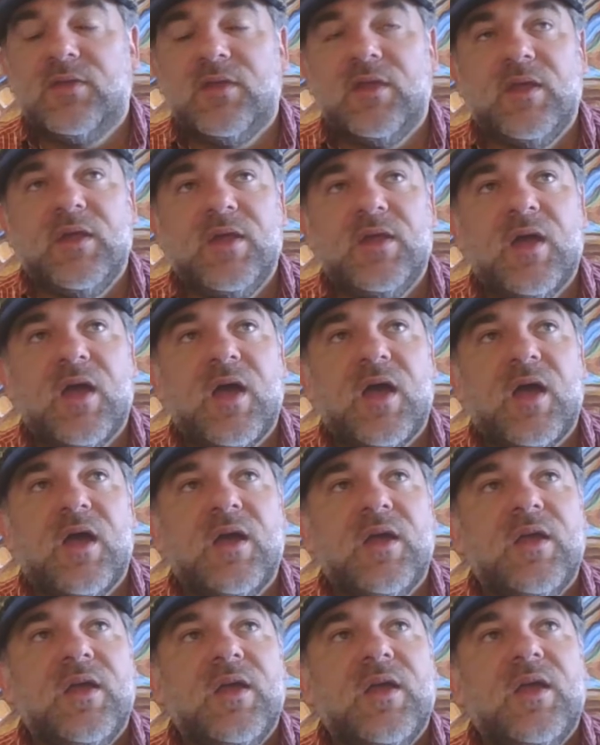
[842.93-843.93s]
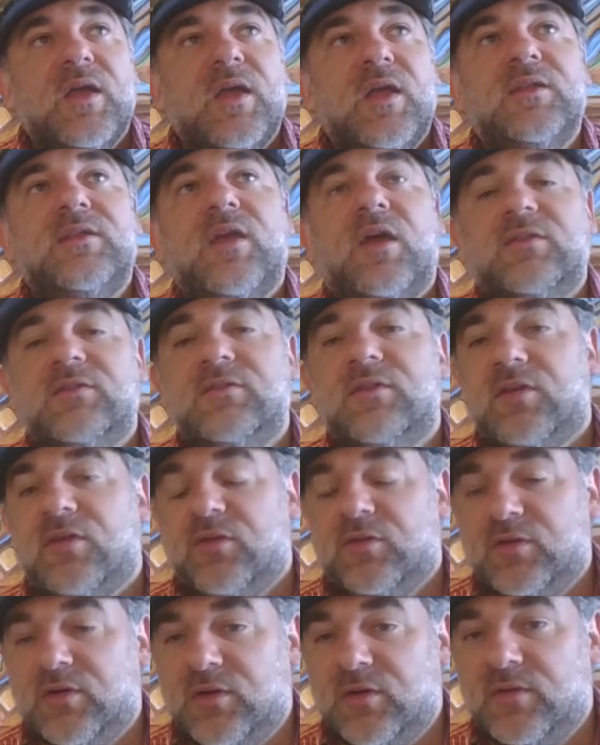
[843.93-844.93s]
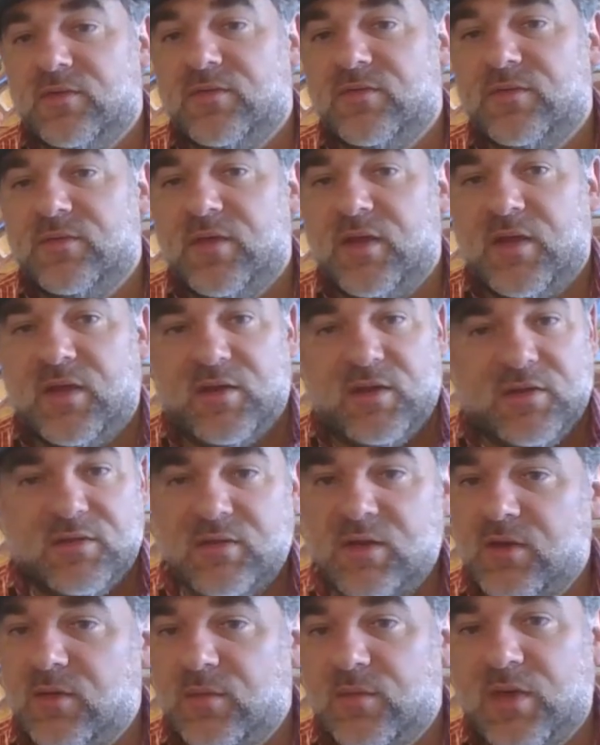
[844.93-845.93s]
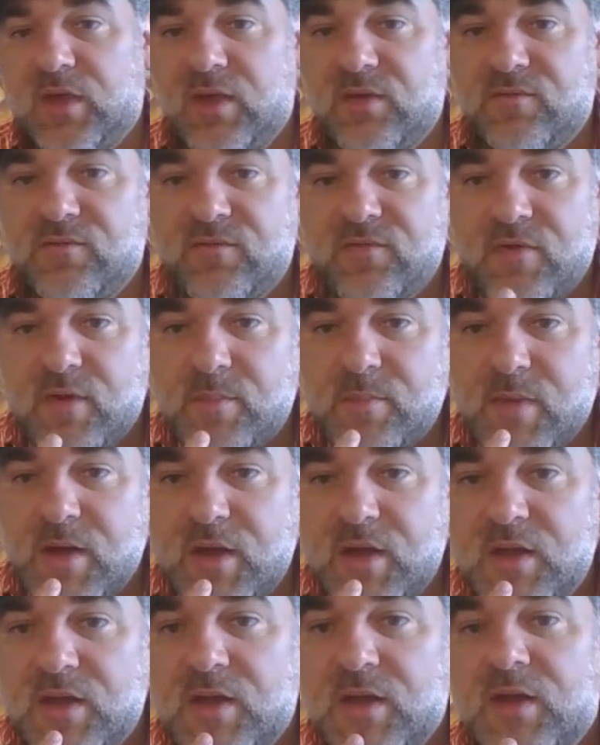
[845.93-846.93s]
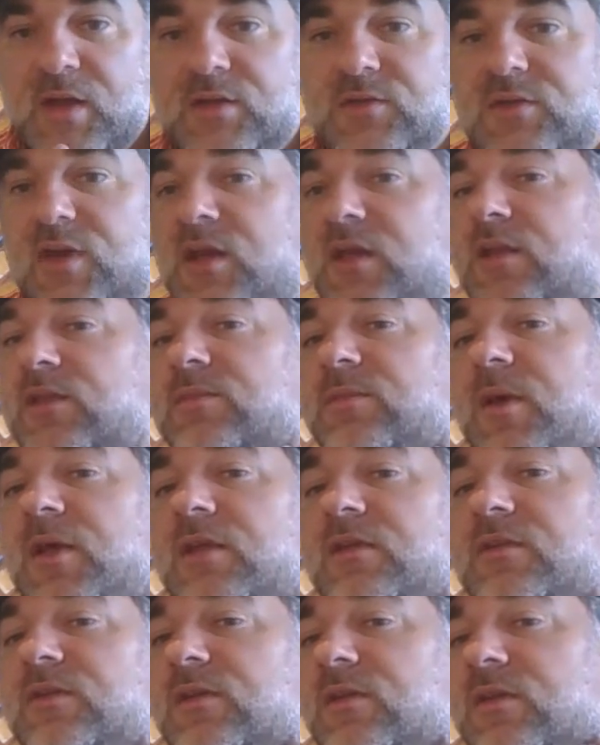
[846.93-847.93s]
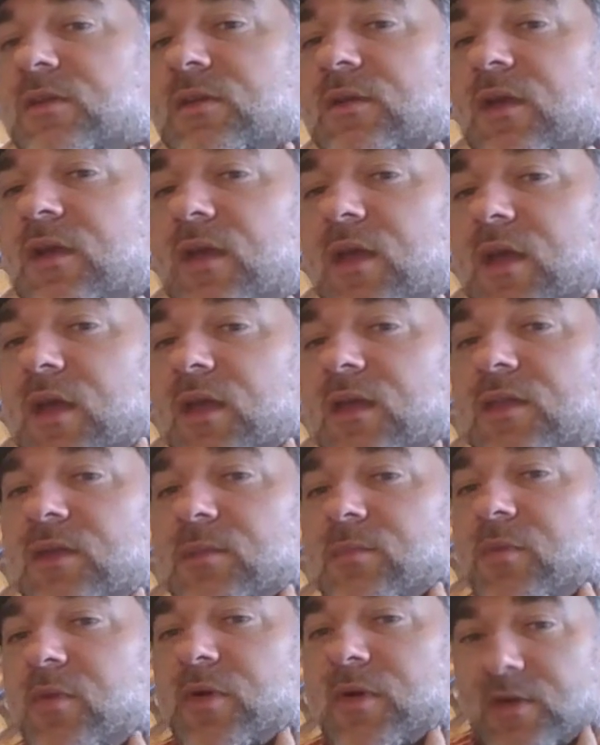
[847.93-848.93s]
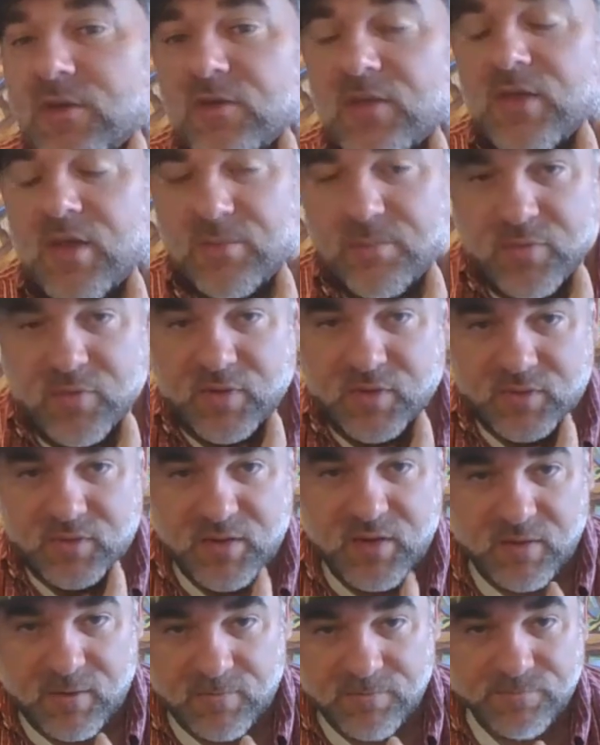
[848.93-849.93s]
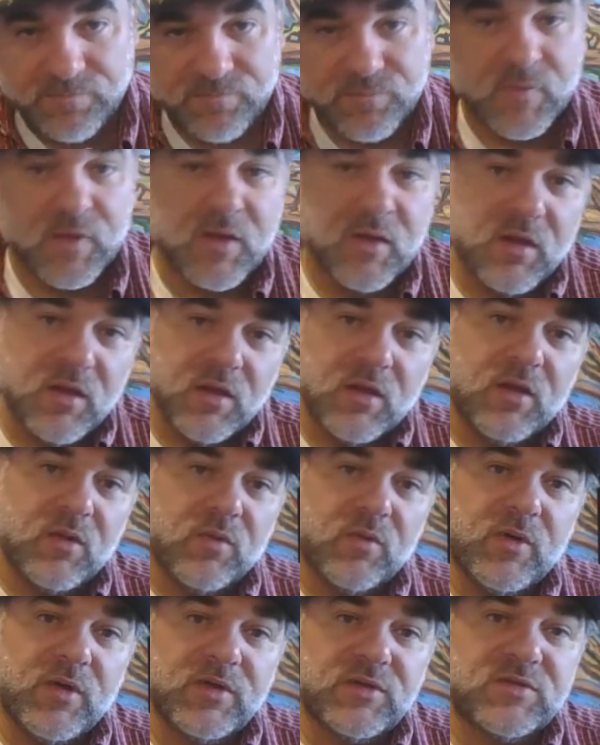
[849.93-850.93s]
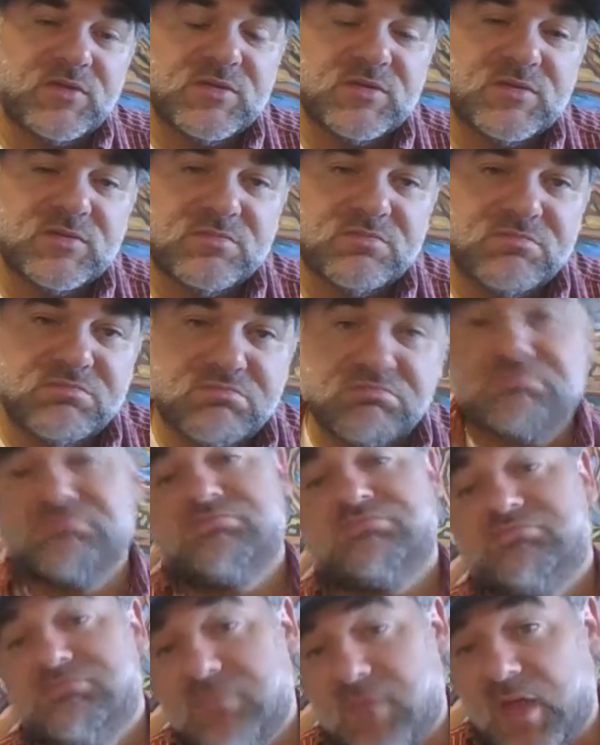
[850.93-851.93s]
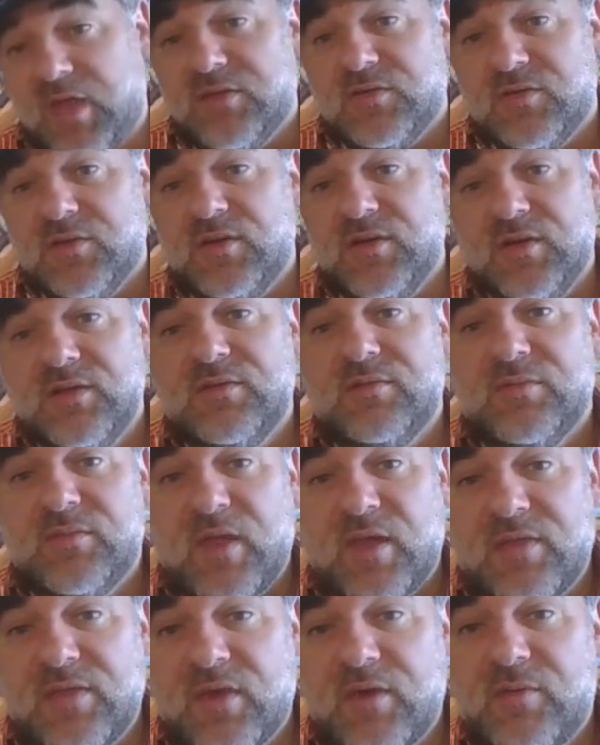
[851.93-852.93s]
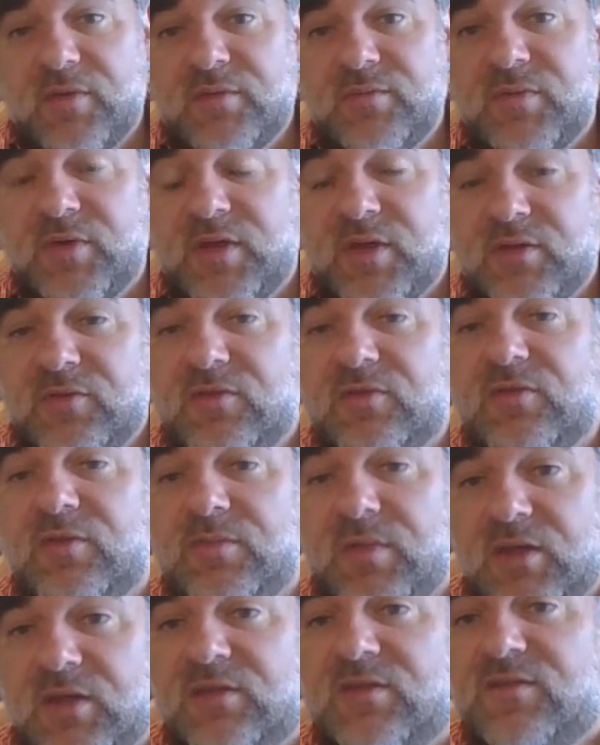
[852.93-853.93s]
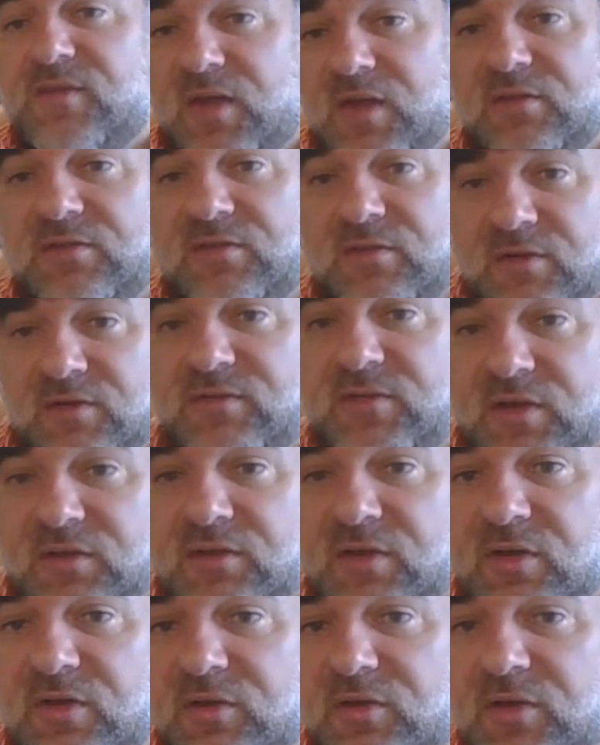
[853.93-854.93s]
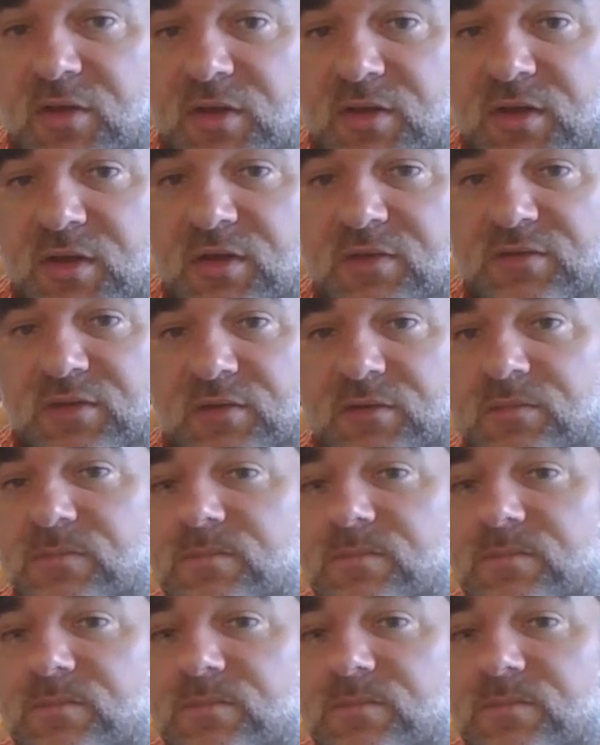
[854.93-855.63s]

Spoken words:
the intestinal nerve, and he said it came from Chinese medicine, and they pointed to that point there, which actually I thought was pretty interesting because the vagus nerve does go to the intestine.